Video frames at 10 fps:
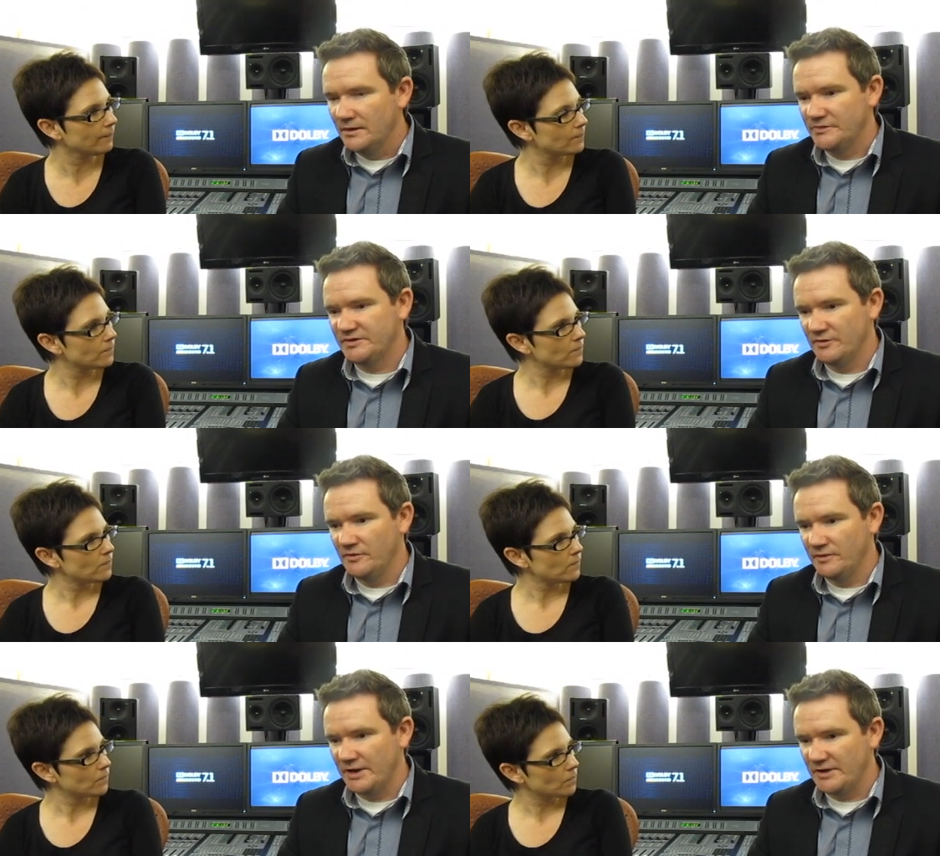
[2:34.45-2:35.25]
Speaker 1: So
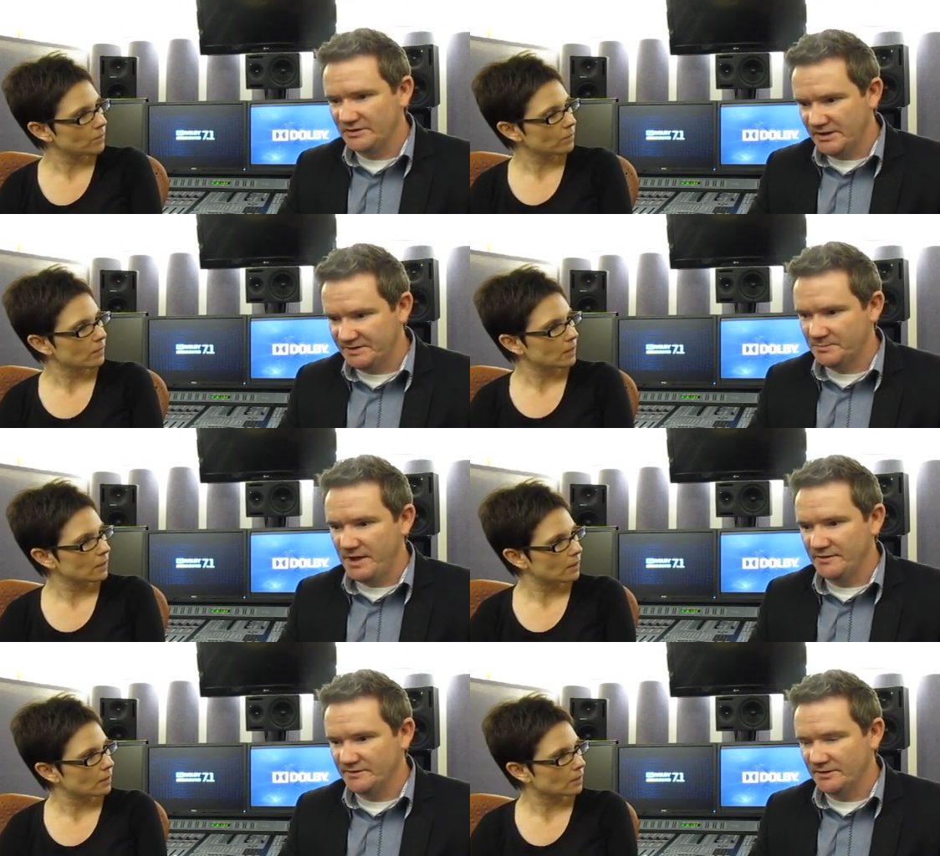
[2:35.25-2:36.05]
it actually
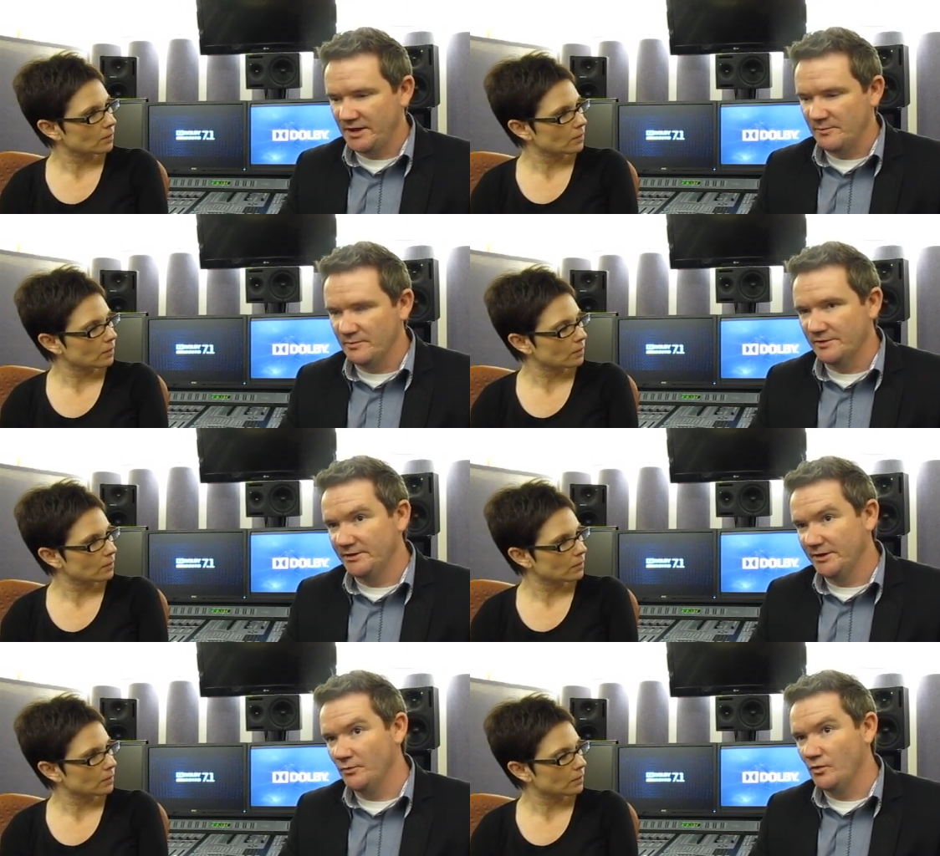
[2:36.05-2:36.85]
expands their
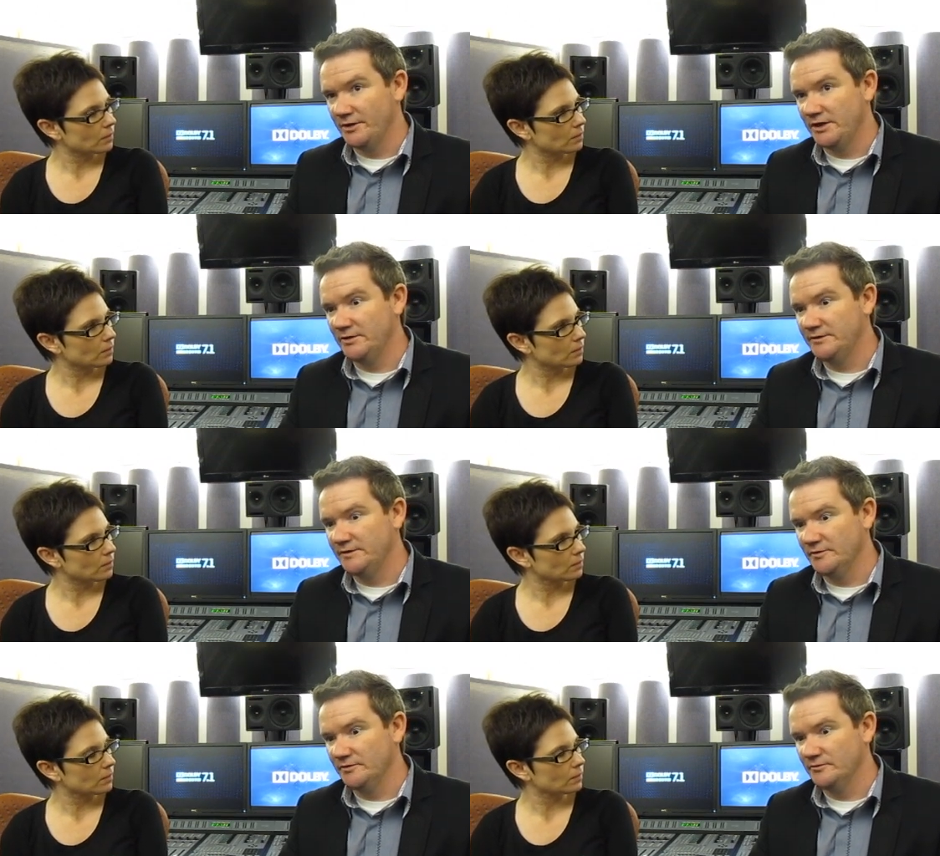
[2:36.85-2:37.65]
capability and what they can
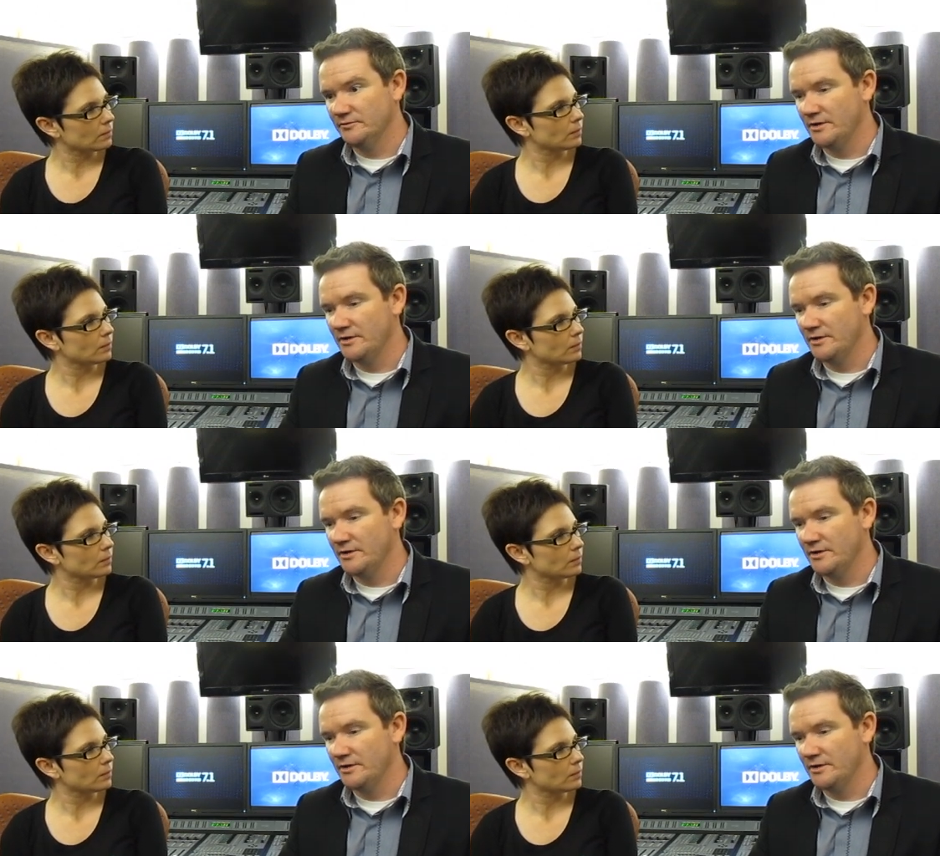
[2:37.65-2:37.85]
do.